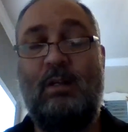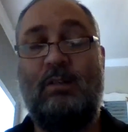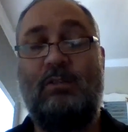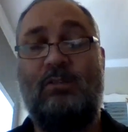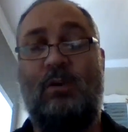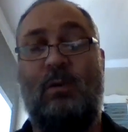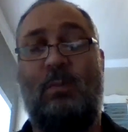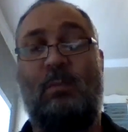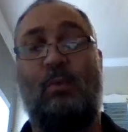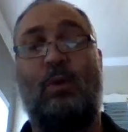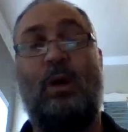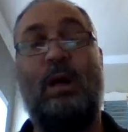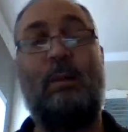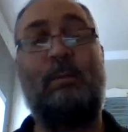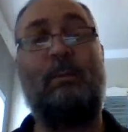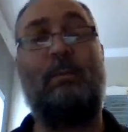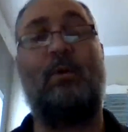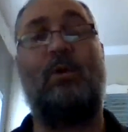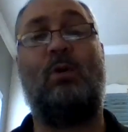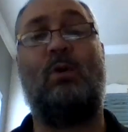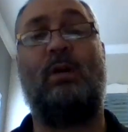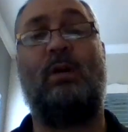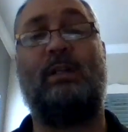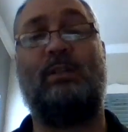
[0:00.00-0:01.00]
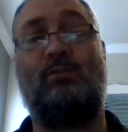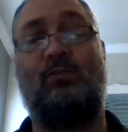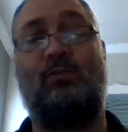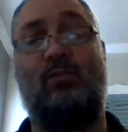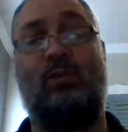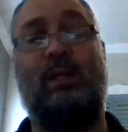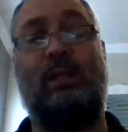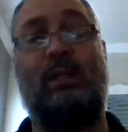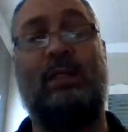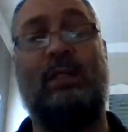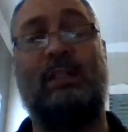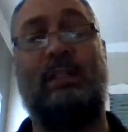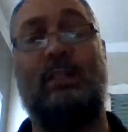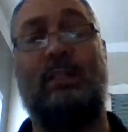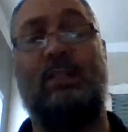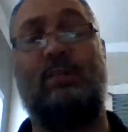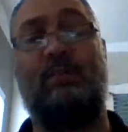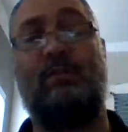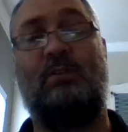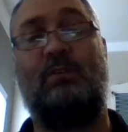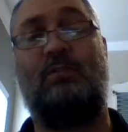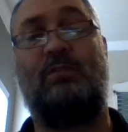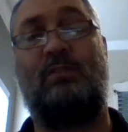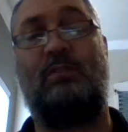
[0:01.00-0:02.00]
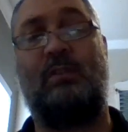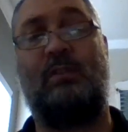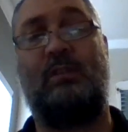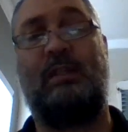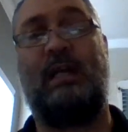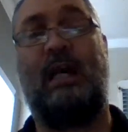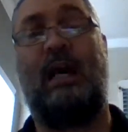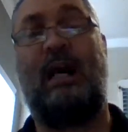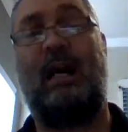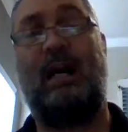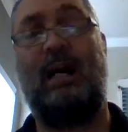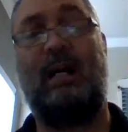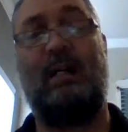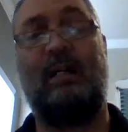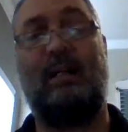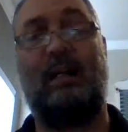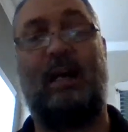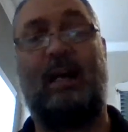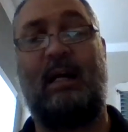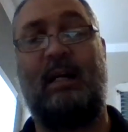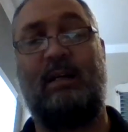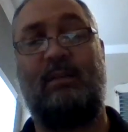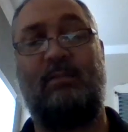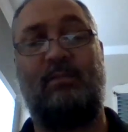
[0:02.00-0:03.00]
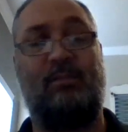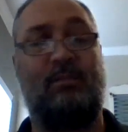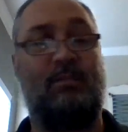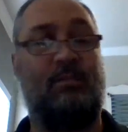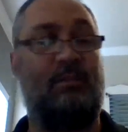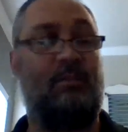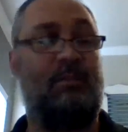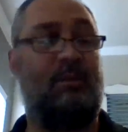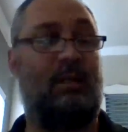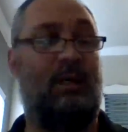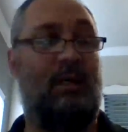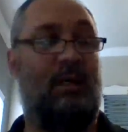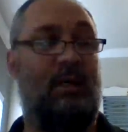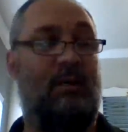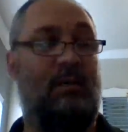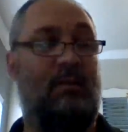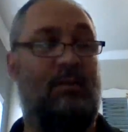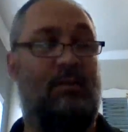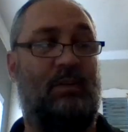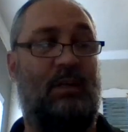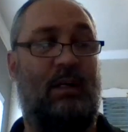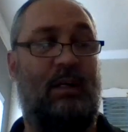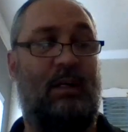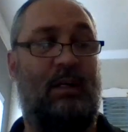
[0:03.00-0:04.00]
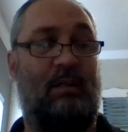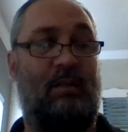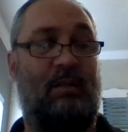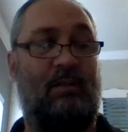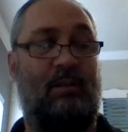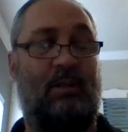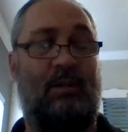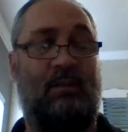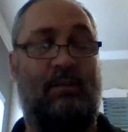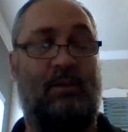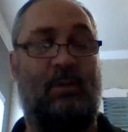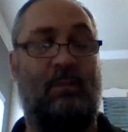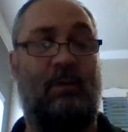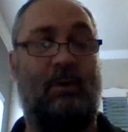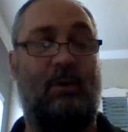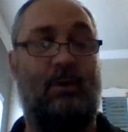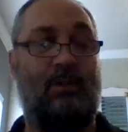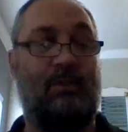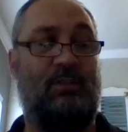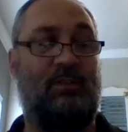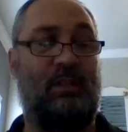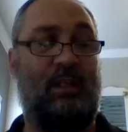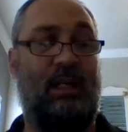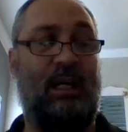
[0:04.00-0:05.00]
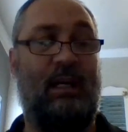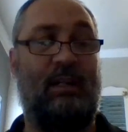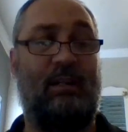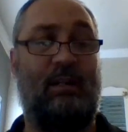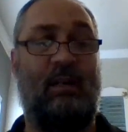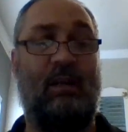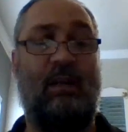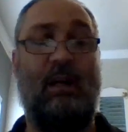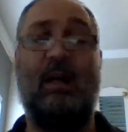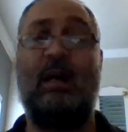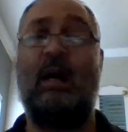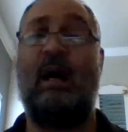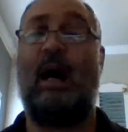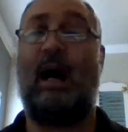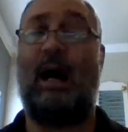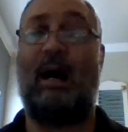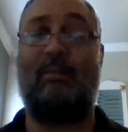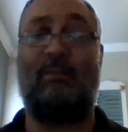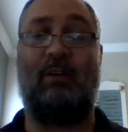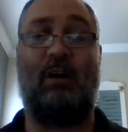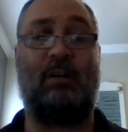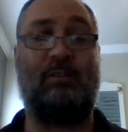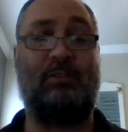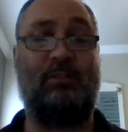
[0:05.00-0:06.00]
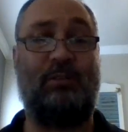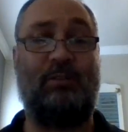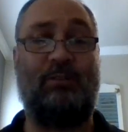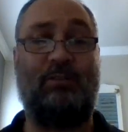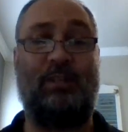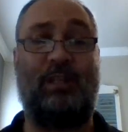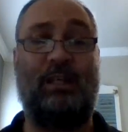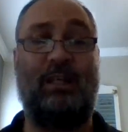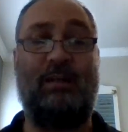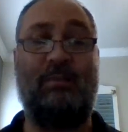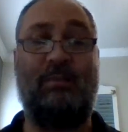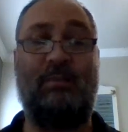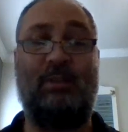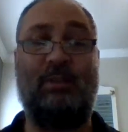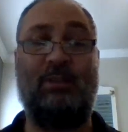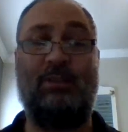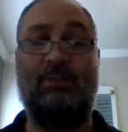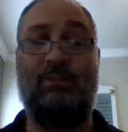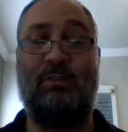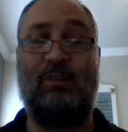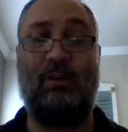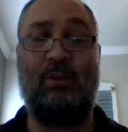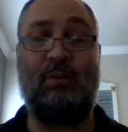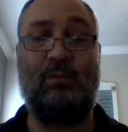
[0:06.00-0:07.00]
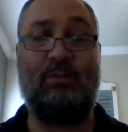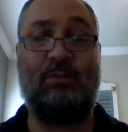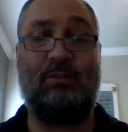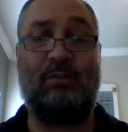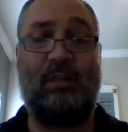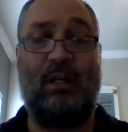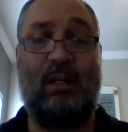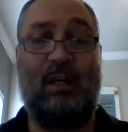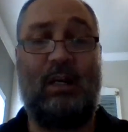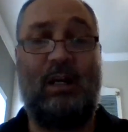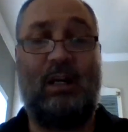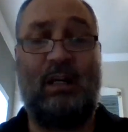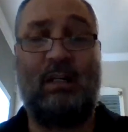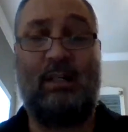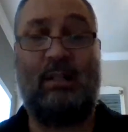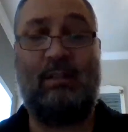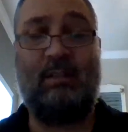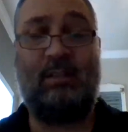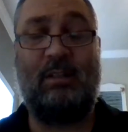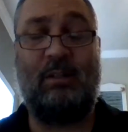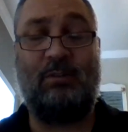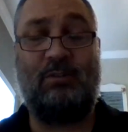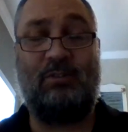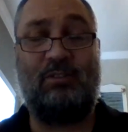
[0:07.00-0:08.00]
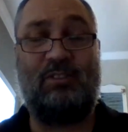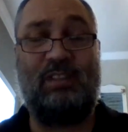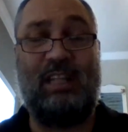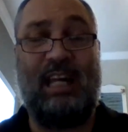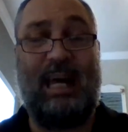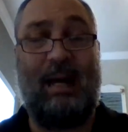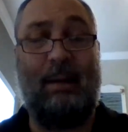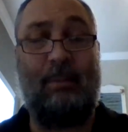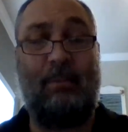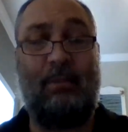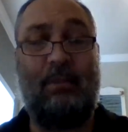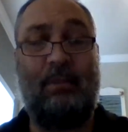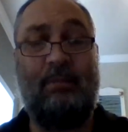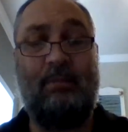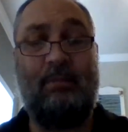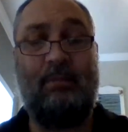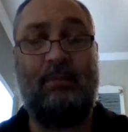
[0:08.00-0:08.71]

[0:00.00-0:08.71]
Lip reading: So a breadboard is really used to tie a lot of components together. I've also seen them use those snap